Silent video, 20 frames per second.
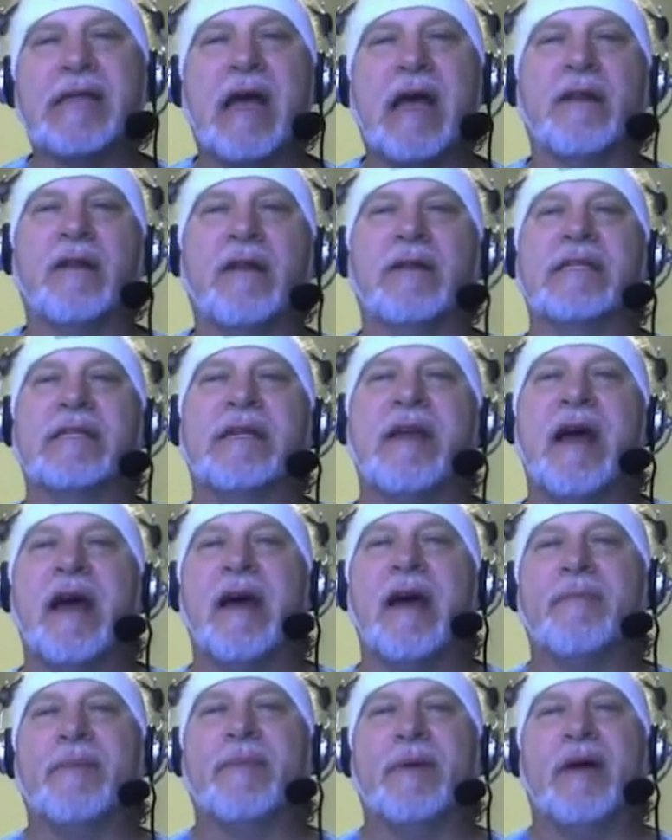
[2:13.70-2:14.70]
I looked it
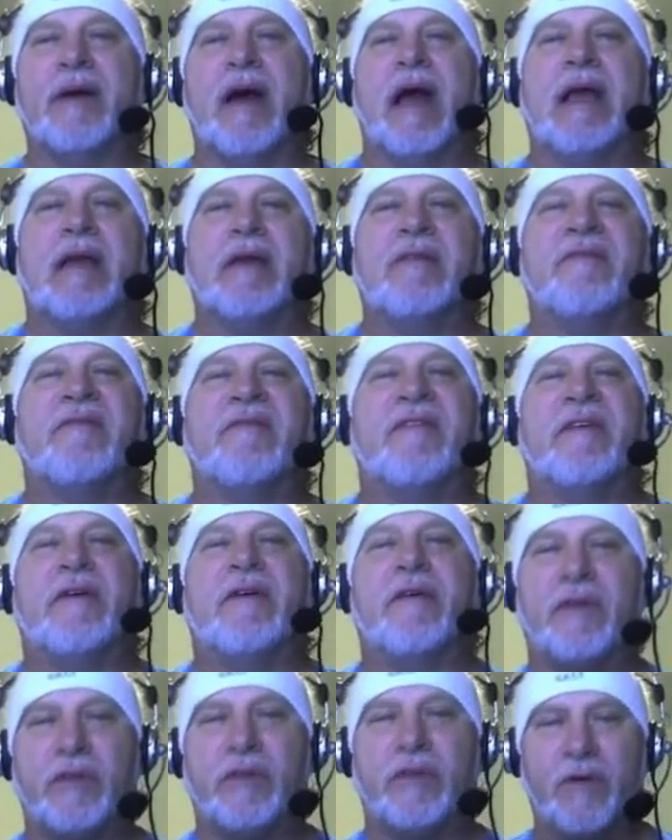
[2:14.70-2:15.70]
up, I could
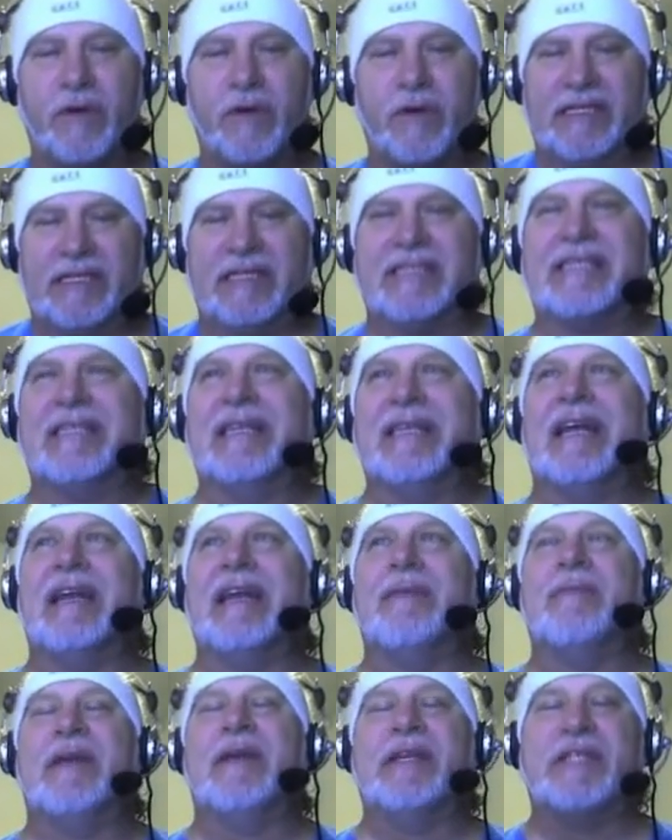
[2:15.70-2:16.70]
feel the Lord just
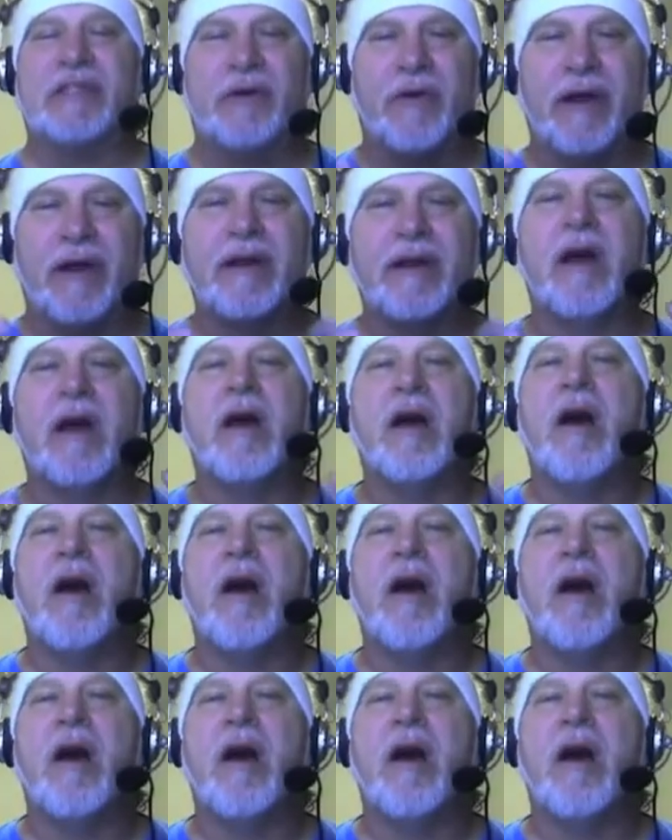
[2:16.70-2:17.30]
leading me, showing,